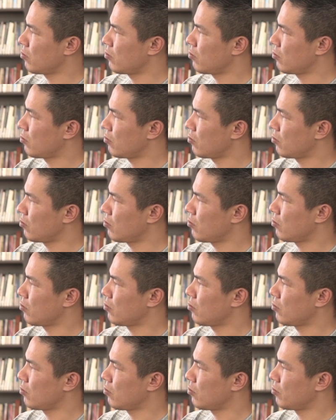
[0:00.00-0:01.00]

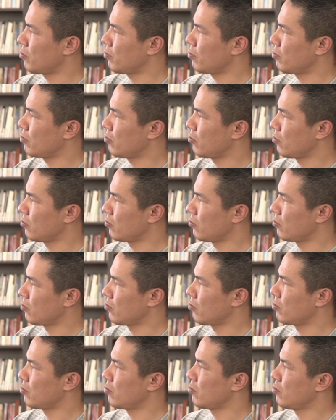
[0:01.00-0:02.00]

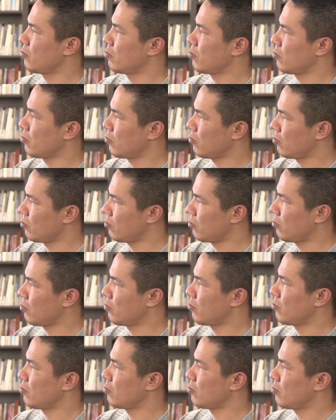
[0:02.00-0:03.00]

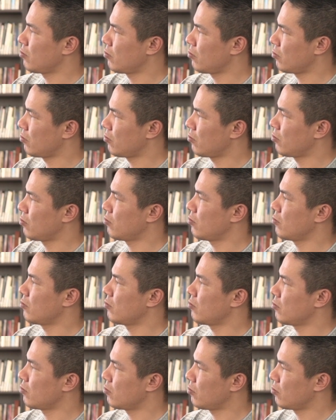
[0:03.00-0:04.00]

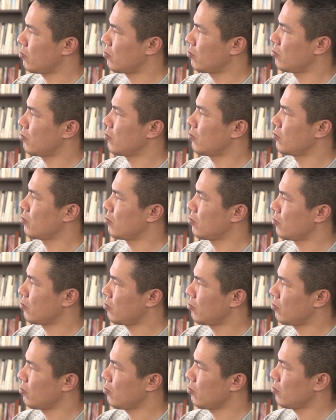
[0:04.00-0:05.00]

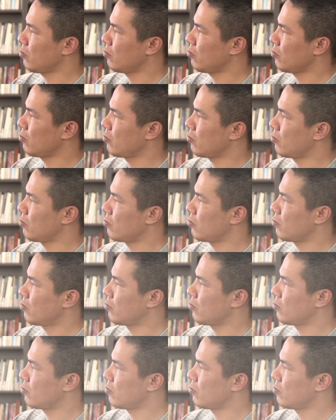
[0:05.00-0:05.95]
[no speech]